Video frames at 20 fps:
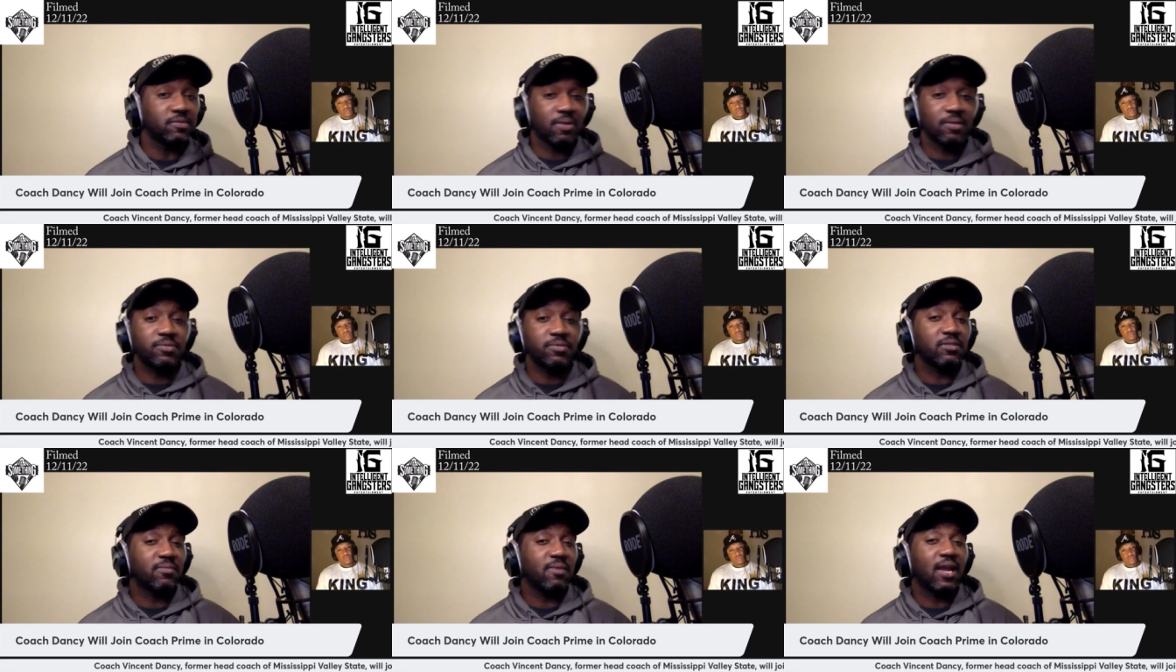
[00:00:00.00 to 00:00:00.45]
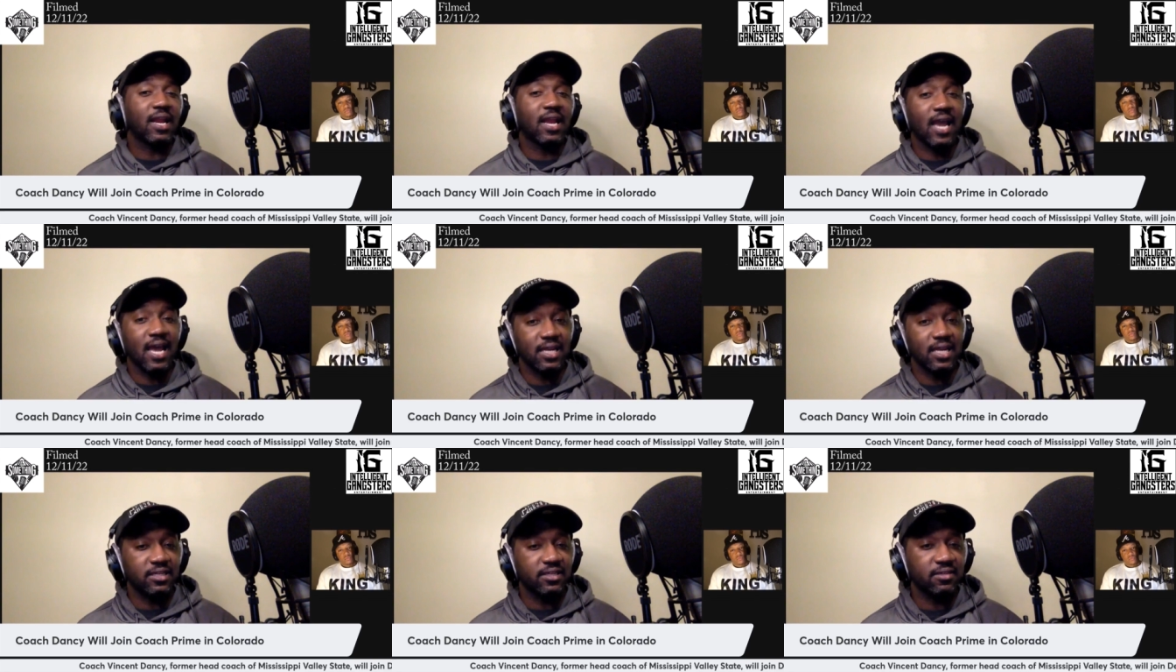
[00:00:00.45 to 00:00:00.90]
Maybe somebody
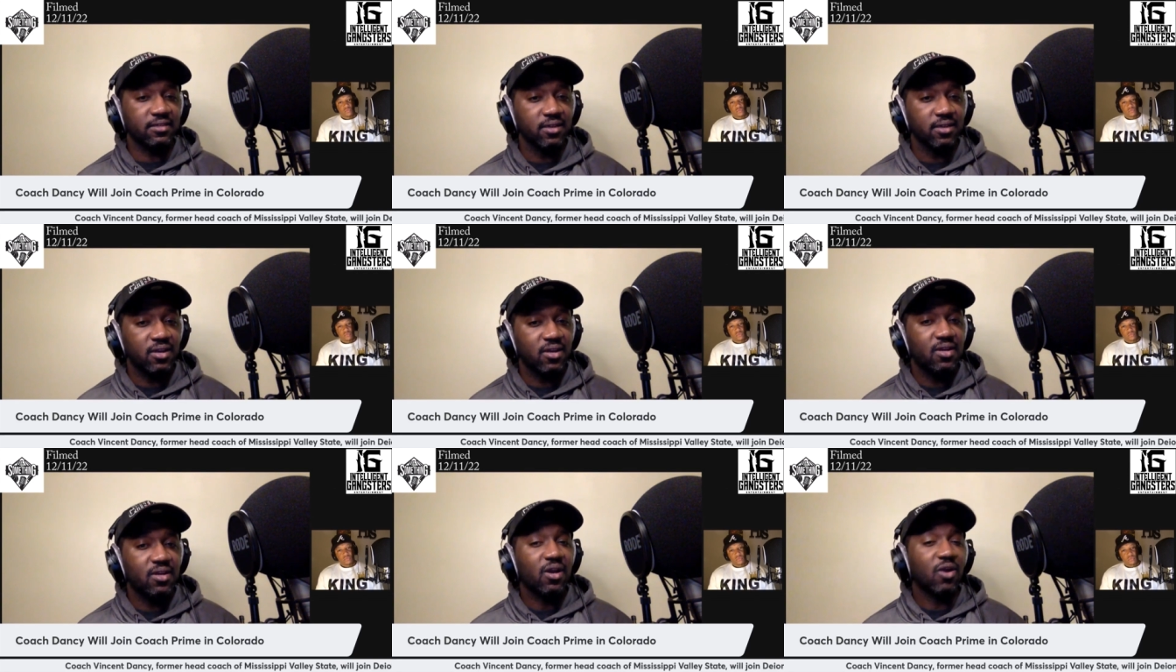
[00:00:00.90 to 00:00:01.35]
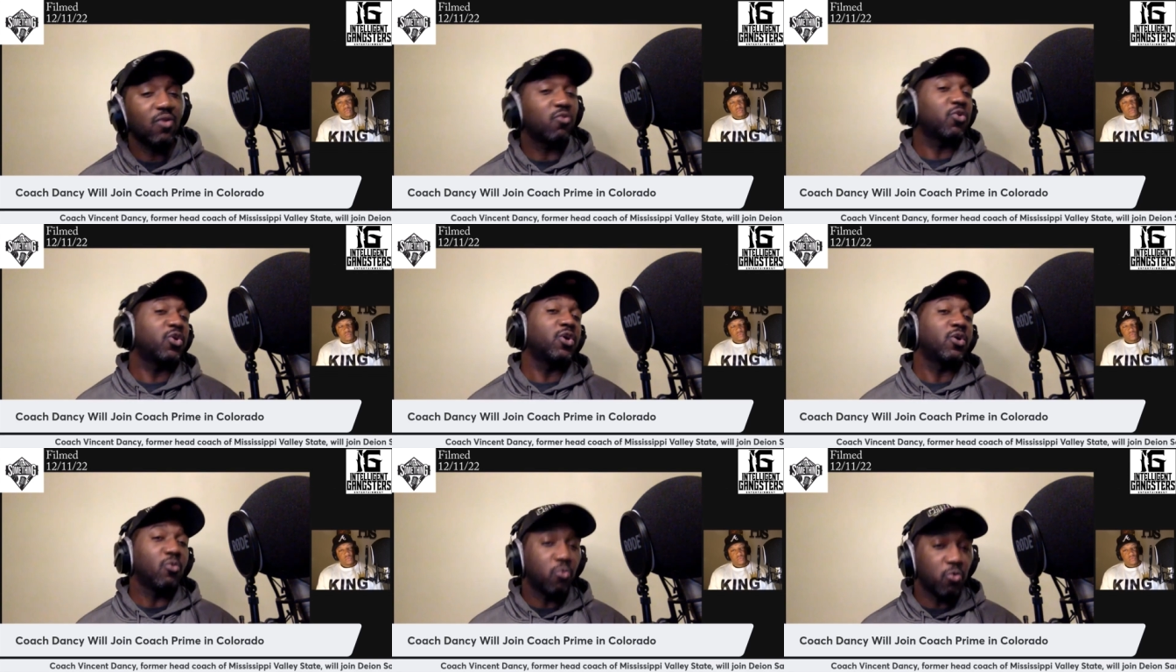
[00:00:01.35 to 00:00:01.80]
out there, a
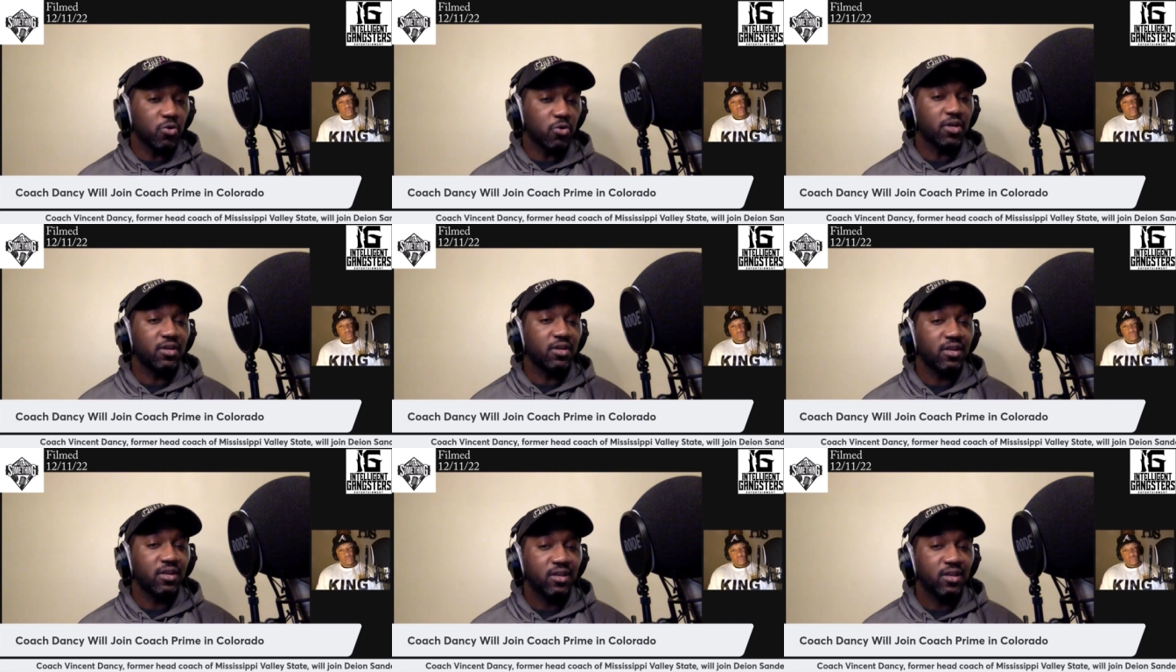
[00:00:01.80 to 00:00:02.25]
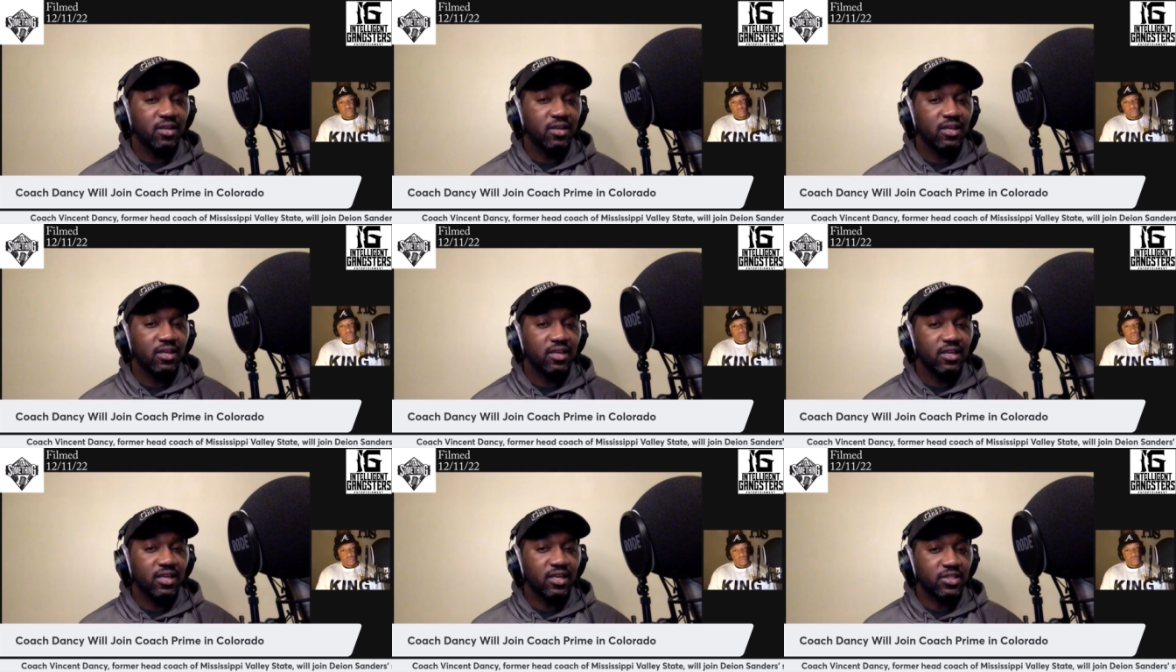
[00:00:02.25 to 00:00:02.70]
real one,
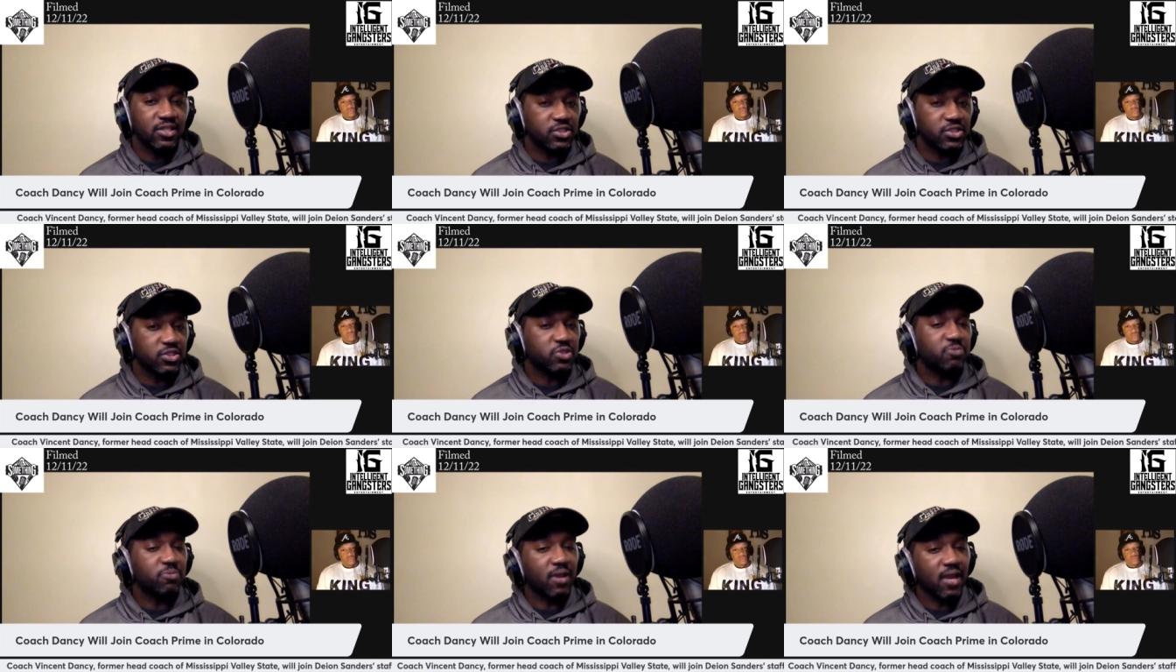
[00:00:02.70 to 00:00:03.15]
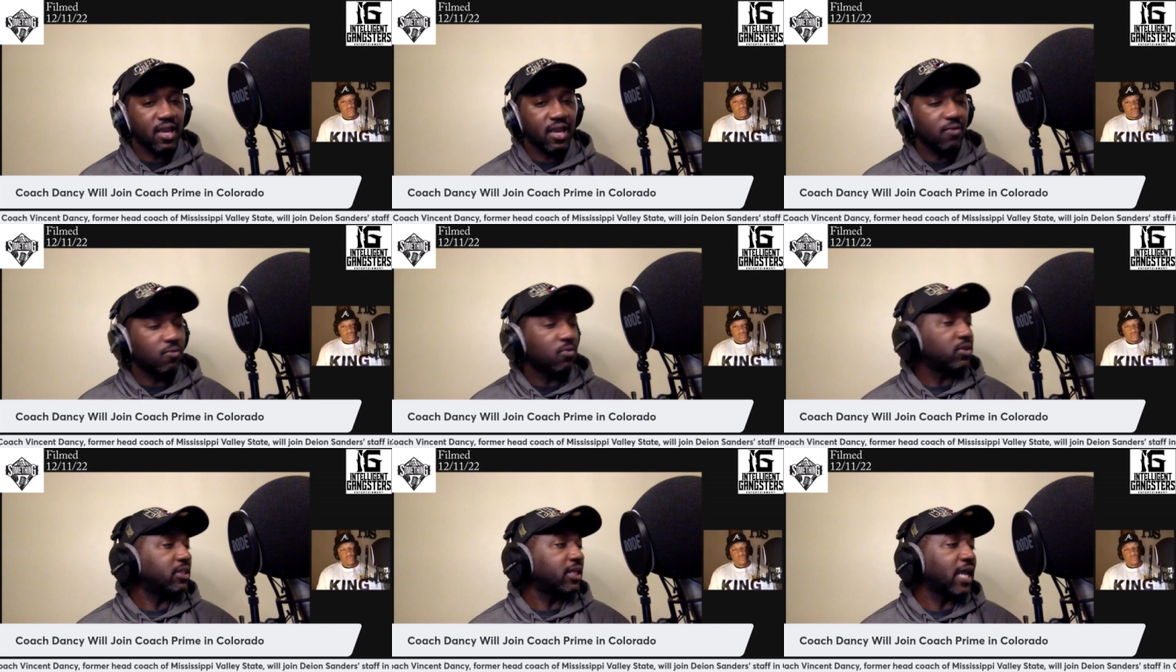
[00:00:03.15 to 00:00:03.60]
can just
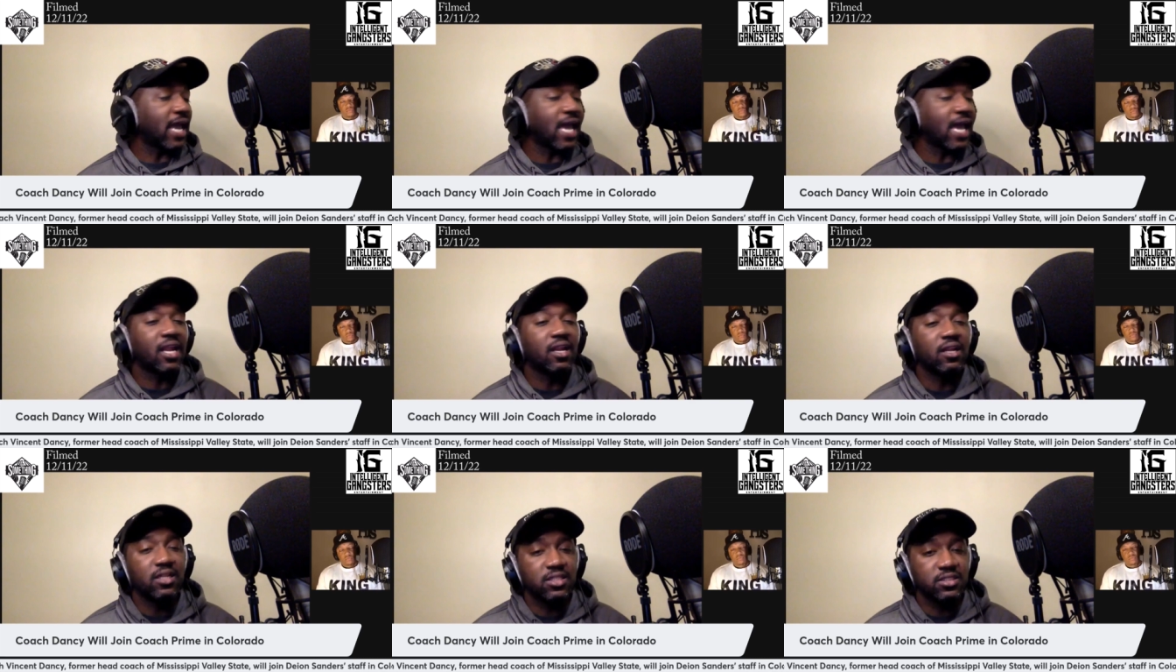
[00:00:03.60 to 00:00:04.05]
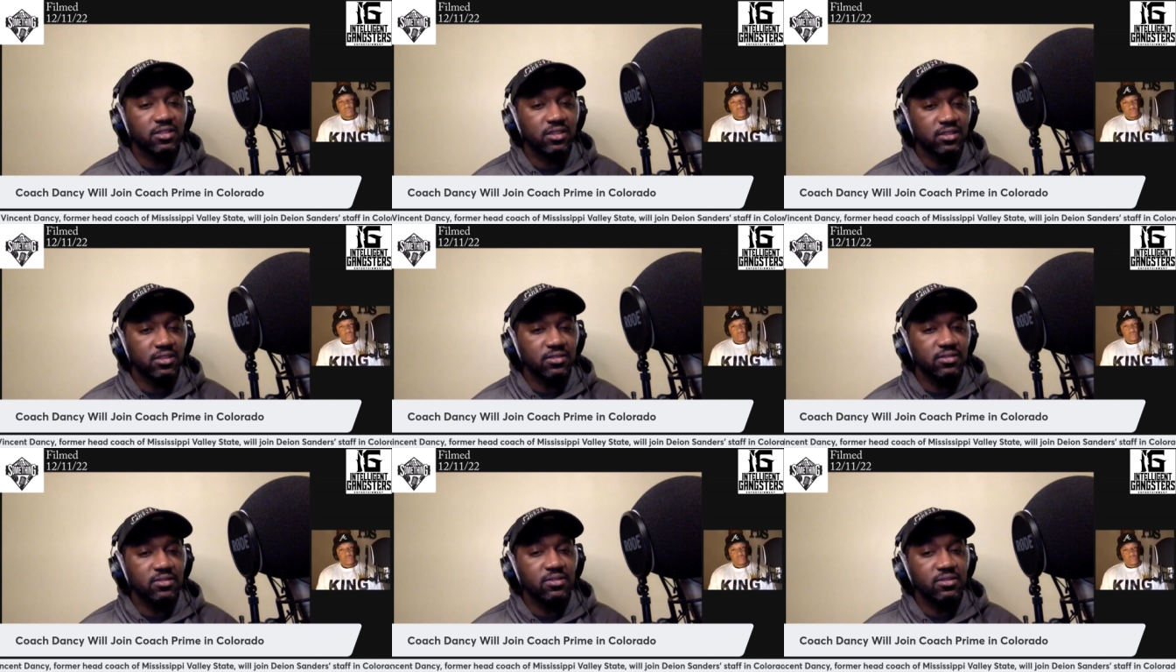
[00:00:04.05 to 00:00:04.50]
explain what the analyst
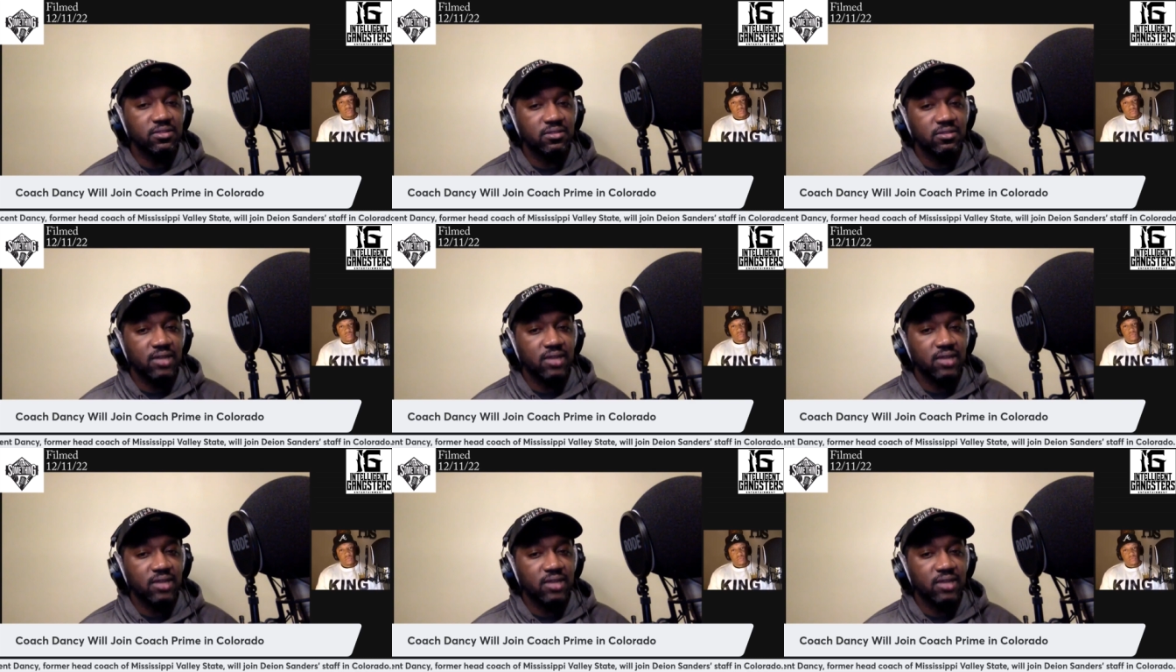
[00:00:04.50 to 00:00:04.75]
does.